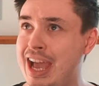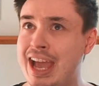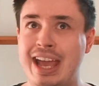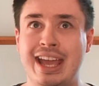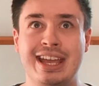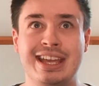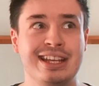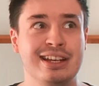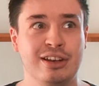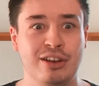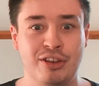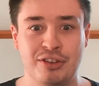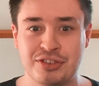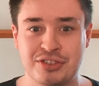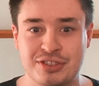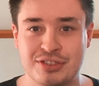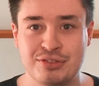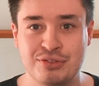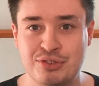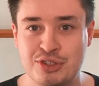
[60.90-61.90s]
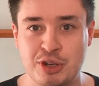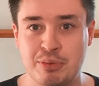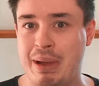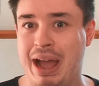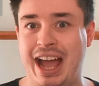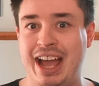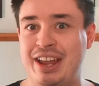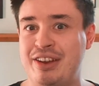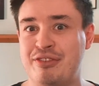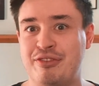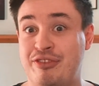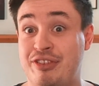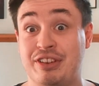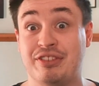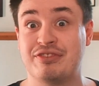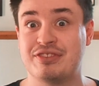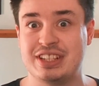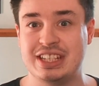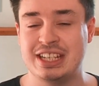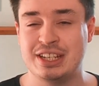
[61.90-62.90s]
A lost to Japan
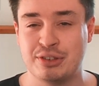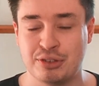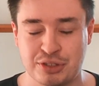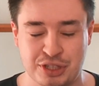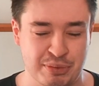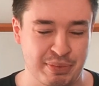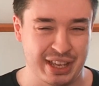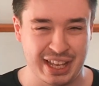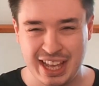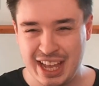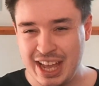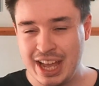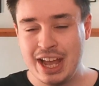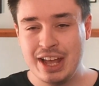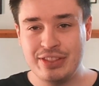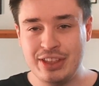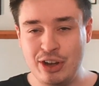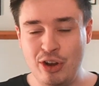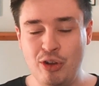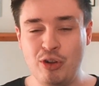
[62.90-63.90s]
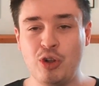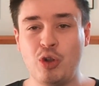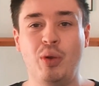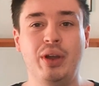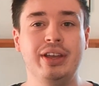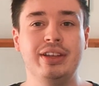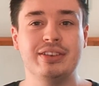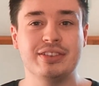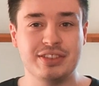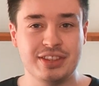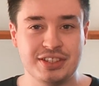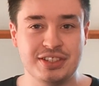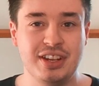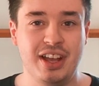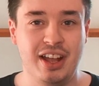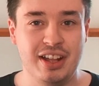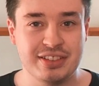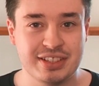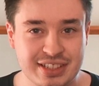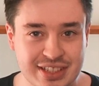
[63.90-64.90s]
15 or something. They're not quite the
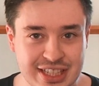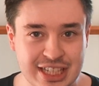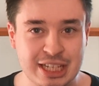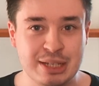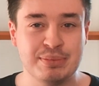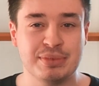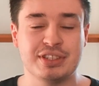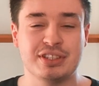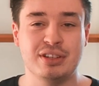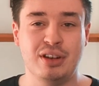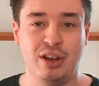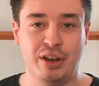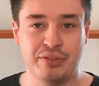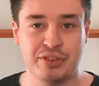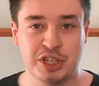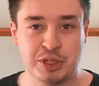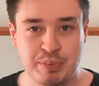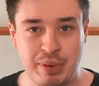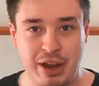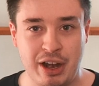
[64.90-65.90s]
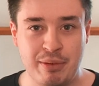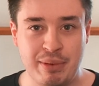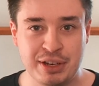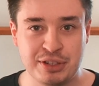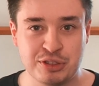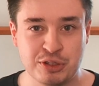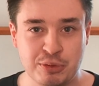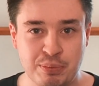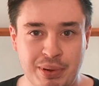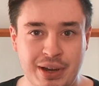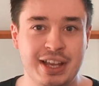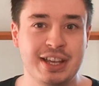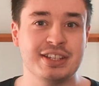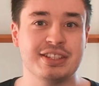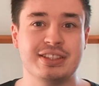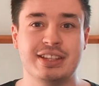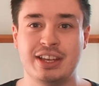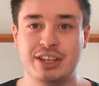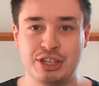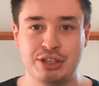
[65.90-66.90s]
starting teams. There's a lot of experimental players
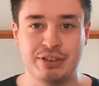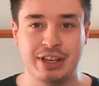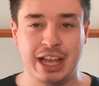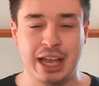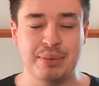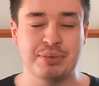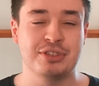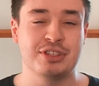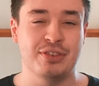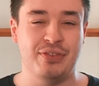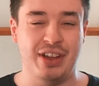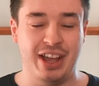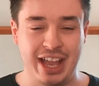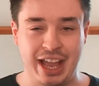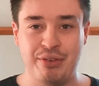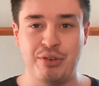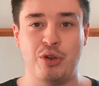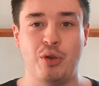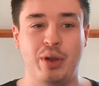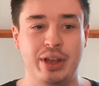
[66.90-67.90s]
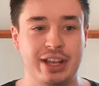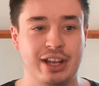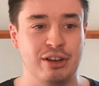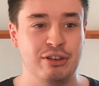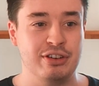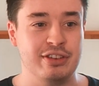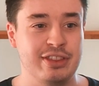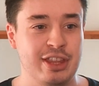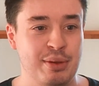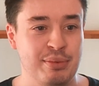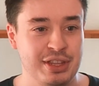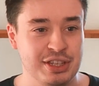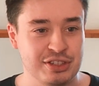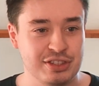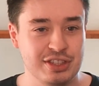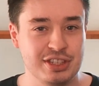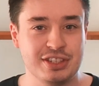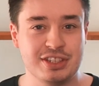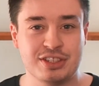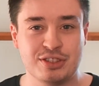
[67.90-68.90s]
and their new caps and stuff. I haven't quite included them in this.
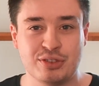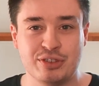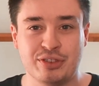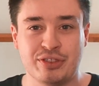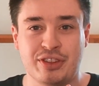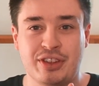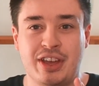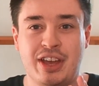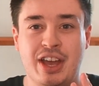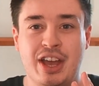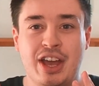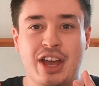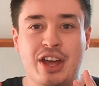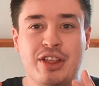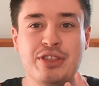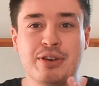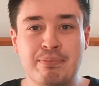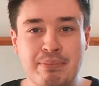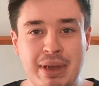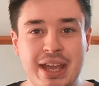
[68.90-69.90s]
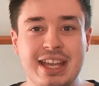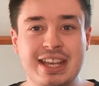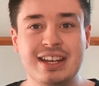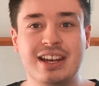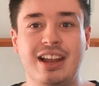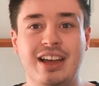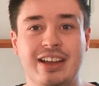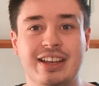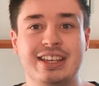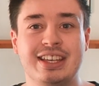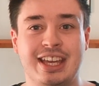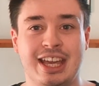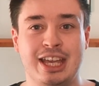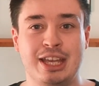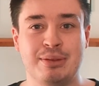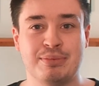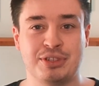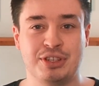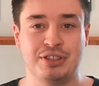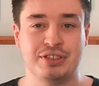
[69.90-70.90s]
This is sort of the, the main line
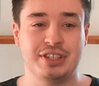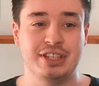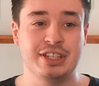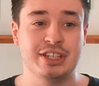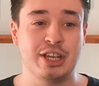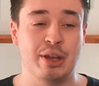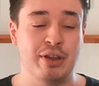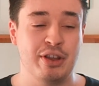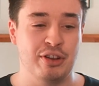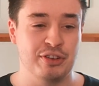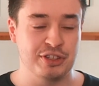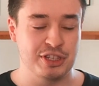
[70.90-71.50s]
games that you see going on.